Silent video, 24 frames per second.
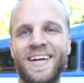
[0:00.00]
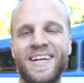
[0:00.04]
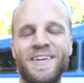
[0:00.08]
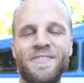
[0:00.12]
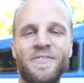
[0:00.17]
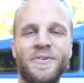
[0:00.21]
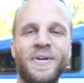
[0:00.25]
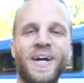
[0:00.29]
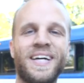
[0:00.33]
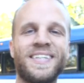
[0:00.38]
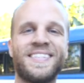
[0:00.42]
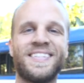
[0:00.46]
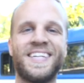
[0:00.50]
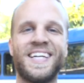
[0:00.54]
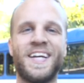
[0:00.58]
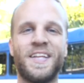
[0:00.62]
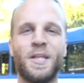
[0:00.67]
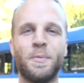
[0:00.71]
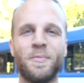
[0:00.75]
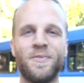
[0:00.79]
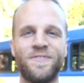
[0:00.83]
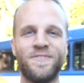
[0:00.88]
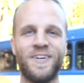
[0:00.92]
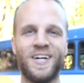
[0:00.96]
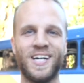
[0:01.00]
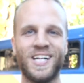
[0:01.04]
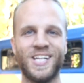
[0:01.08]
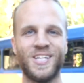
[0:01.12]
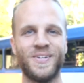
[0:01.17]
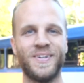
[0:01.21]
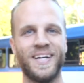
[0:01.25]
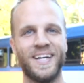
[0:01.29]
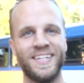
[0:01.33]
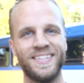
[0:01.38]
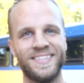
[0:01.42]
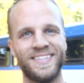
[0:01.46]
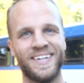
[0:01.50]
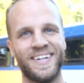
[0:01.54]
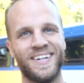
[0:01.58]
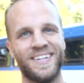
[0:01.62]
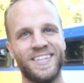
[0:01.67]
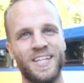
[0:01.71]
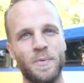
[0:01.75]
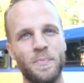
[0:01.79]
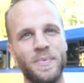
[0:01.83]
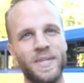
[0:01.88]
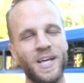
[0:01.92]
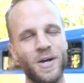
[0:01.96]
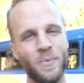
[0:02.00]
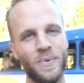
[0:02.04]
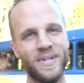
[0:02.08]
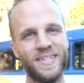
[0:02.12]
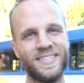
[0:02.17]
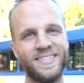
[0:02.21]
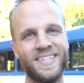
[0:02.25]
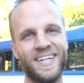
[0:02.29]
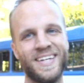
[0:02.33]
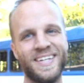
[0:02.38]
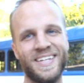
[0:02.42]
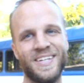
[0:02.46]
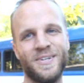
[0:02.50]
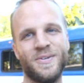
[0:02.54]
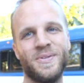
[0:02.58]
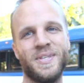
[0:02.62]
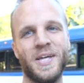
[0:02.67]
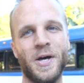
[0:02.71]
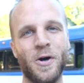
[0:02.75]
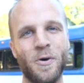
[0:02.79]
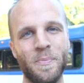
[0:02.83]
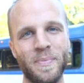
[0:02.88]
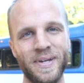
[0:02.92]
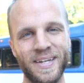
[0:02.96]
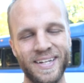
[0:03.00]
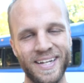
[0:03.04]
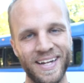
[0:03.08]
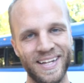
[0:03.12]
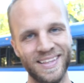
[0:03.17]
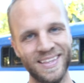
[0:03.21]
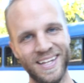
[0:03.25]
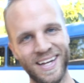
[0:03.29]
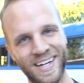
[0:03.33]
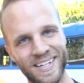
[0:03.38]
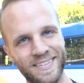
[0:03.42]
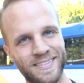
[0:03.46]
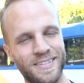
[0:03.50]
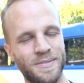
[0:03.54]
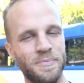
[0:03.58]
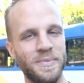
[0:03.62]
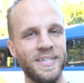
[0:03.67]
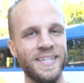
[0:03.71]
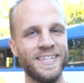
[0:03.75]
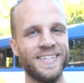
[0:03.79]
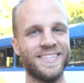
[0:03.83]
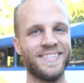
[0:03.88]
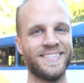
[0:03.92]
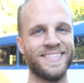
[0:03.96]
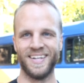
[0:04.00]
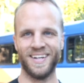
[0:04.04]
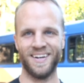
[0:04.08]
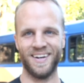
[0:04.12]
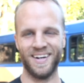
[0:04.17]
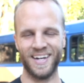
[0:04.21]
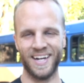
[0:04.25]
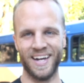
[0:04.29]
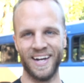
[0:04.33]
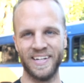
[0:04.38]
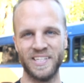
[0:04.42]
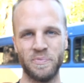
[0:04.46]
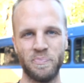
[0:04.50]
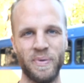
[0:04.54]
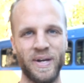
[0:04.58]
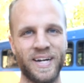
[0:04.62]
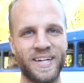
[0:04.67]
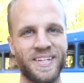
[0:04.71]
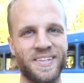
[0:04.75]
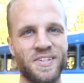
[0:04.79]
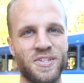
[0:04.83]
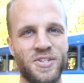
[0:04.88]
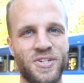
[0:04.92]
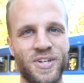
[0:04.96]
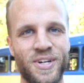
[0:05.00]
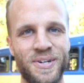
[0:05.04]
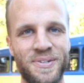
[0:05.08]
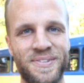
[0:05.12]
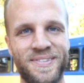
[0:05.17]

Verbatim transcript: If you guys could give them a follow and tell them that we sent you, that would mean a lot to me. All right guys, back to the show.